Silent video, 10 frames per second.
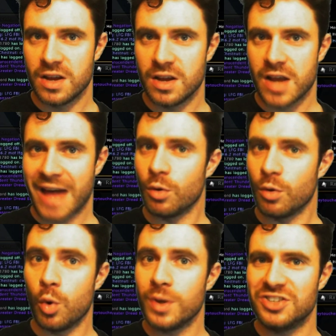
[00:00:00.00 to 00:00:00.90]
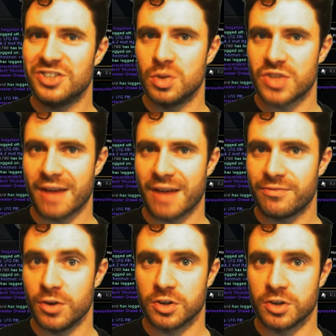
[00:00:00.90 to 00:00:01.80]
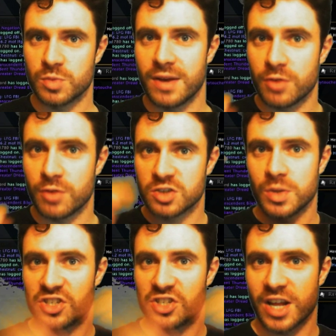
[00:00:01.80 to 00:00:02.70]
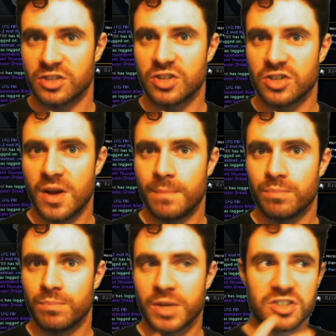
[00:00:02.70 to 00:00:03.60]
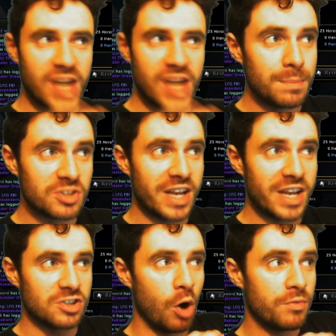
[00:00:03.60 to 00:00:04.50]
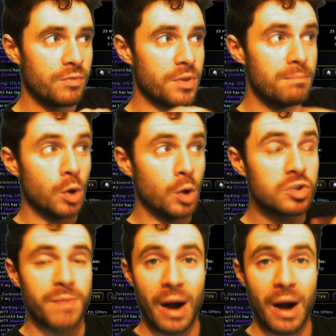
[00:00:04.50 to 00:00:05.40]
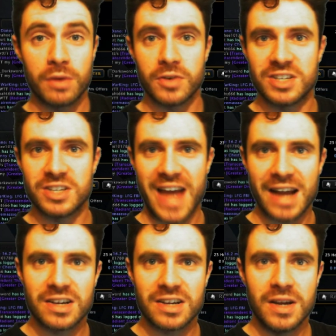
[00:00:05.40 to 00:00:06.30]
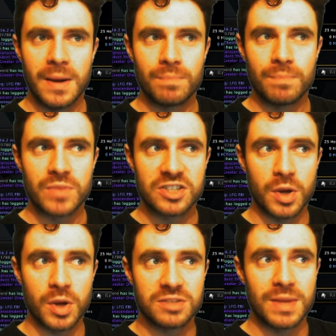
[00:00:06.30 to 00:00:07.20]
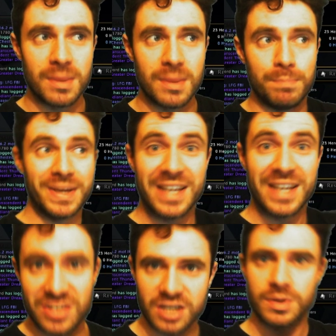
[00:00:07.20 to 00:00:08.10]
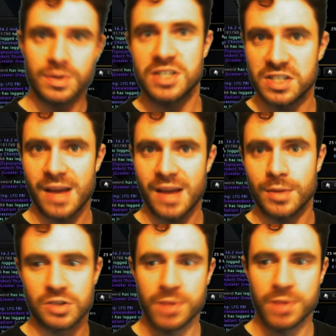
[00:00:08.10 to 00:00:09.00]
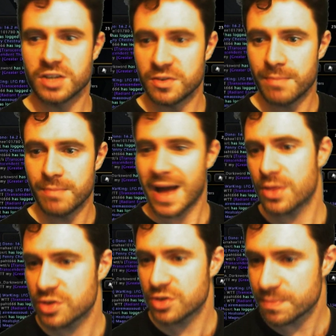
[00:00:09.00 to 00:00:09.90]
and always use that first whenever I switch stance. Because 10% of the most powerful attack is going to be the biggest increase in damage because of maths.